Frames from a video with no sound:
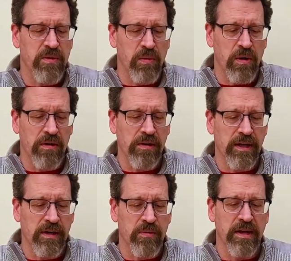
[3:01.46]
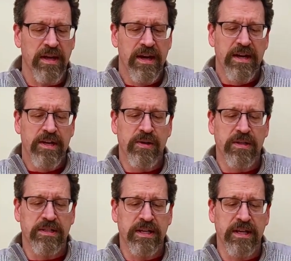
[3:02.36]
quality liquid. You
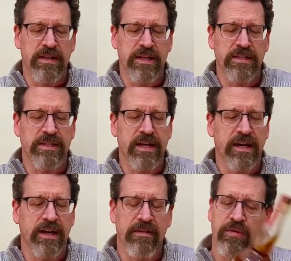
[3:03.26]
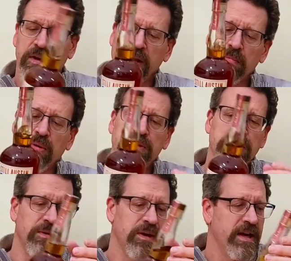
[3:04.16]
can see this,
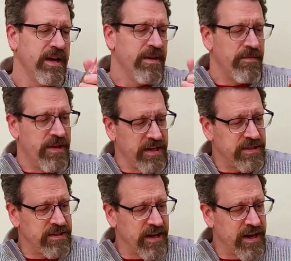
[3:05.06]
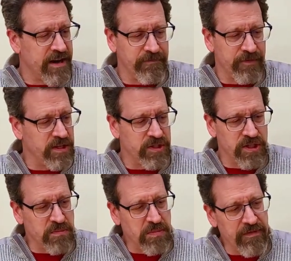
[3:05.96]
49.2. This has
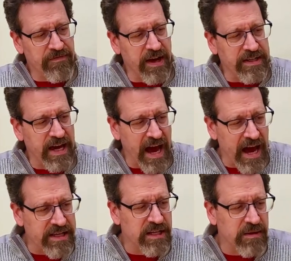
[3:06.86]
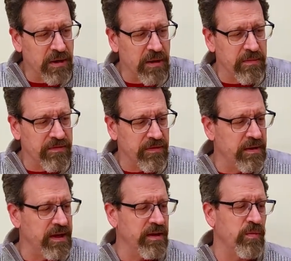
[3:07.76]
just been a fantastic bourbon for
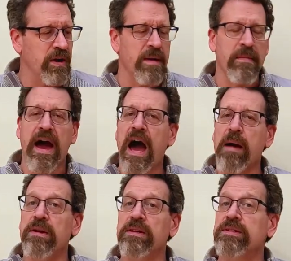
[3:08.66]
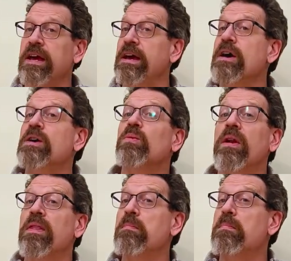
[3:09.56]
me, and one I'm happy to say
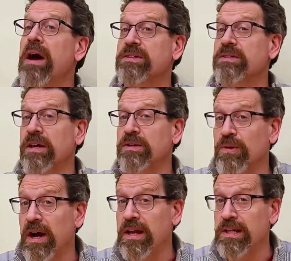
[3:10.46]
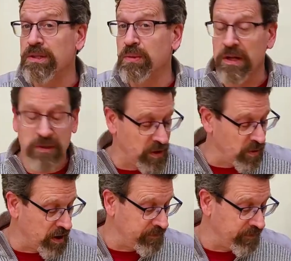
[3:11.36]
one of the best I tried in
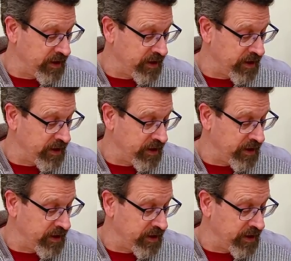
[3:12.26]
2021.